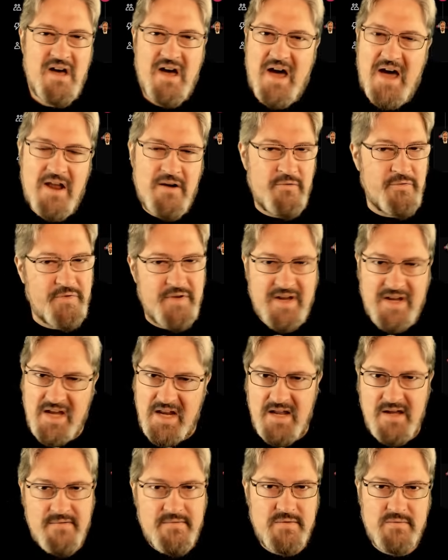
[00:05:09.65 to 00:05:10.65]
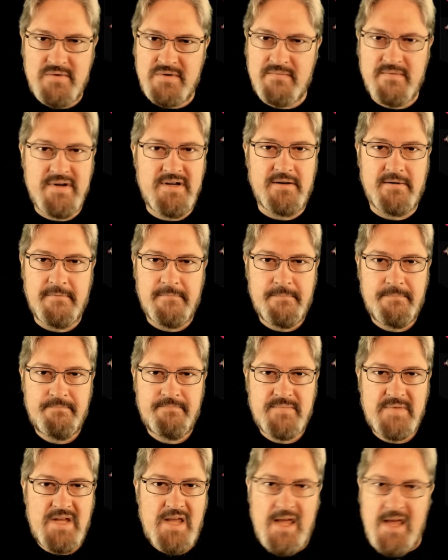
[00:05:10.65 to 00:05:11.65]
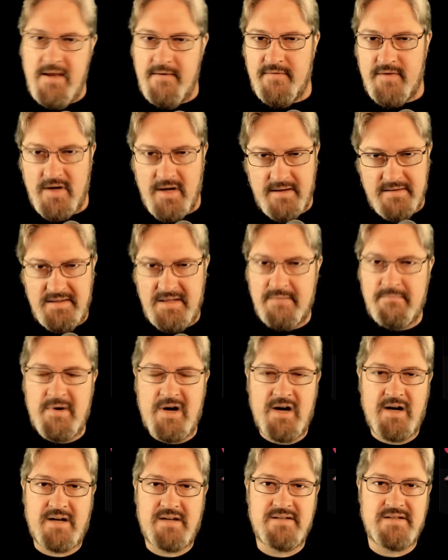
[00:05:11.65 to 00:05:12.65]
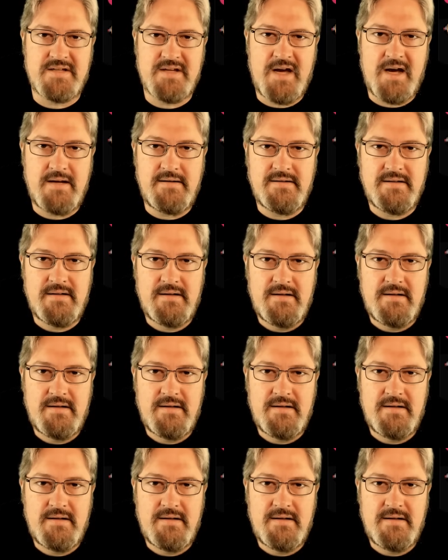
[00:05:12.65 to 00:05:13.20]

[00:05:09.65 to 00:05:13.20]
I don't think any of it was real, even on the American side.